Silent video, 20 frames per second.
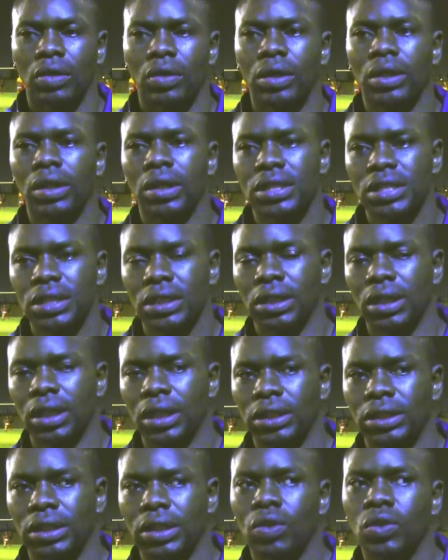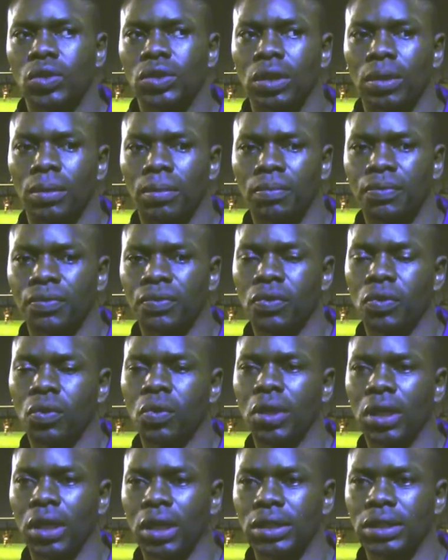in the seniors, there was
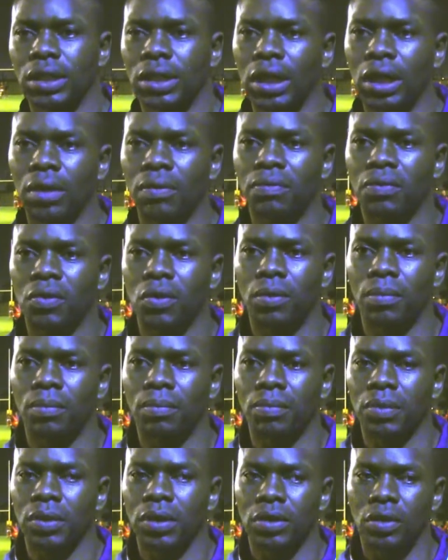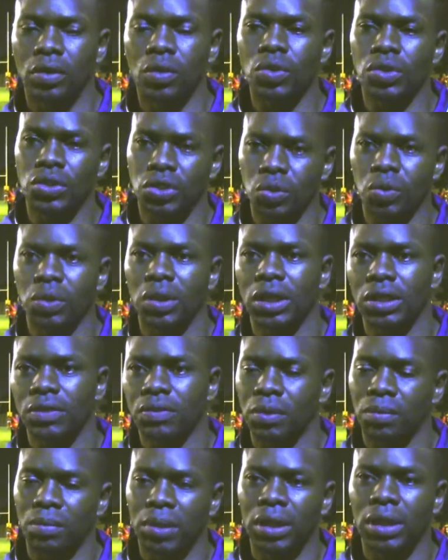few girls that come from those juniors
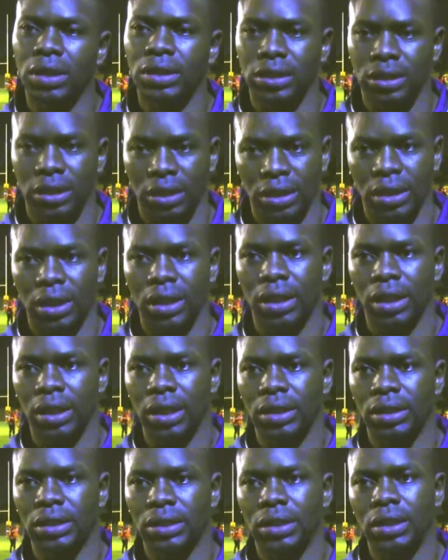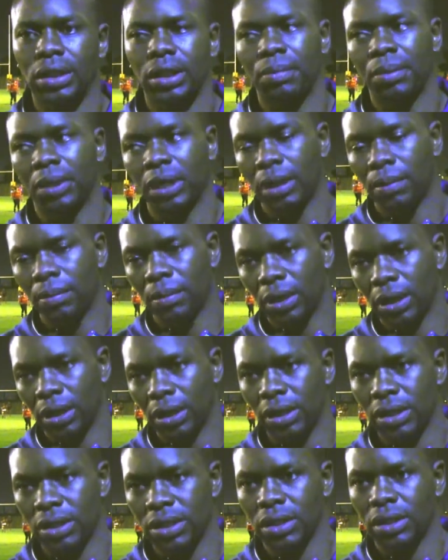from under 16 and under 18, they're becoming like
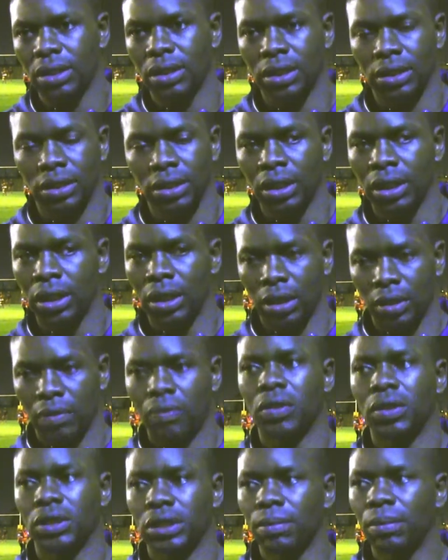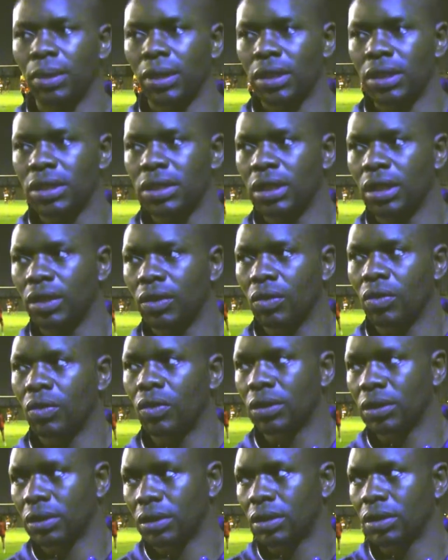the seniors. For example, this year you
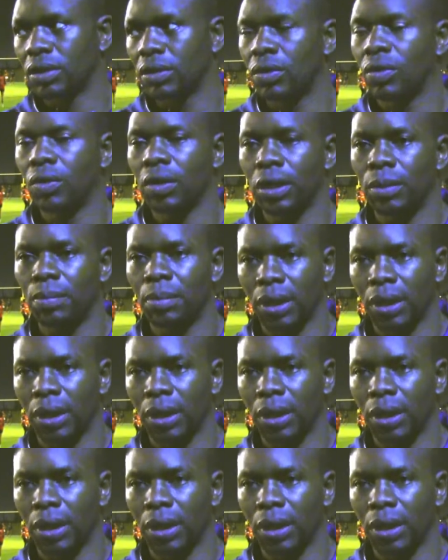look at